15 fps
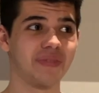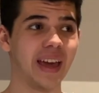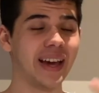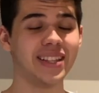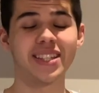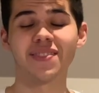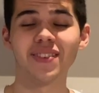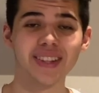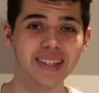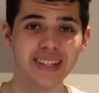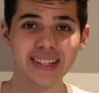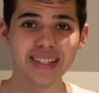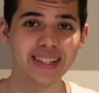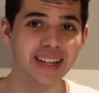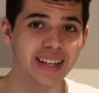
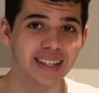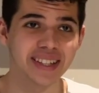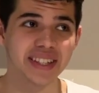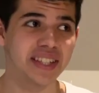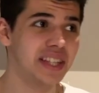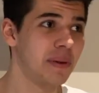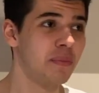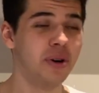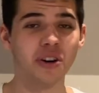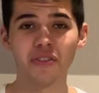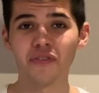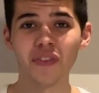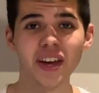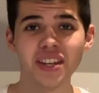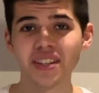activities like summer
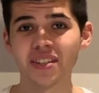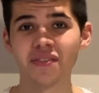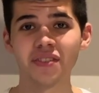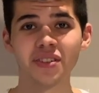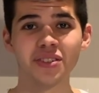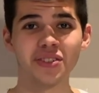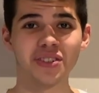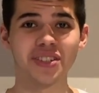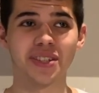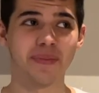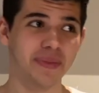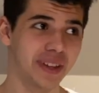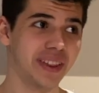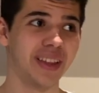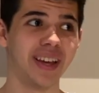festivals or
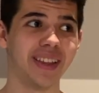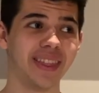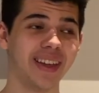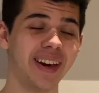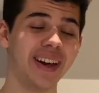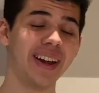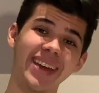something like that.